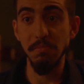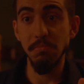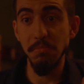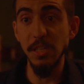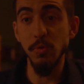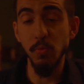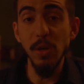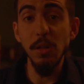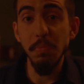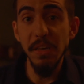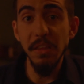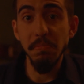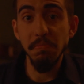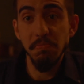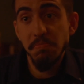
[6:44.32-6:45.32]
these will
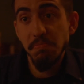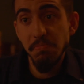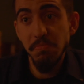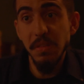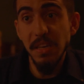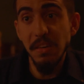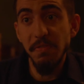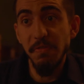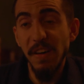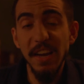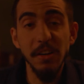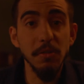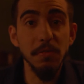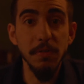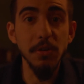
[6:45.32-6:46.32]
be the
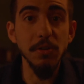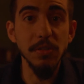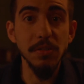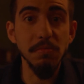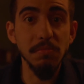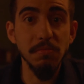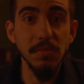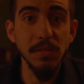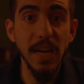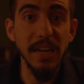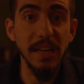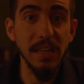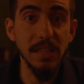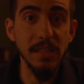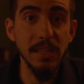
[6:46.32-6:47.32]
final version,
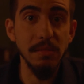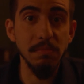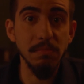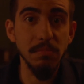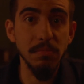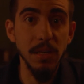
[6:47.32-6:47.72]
technically,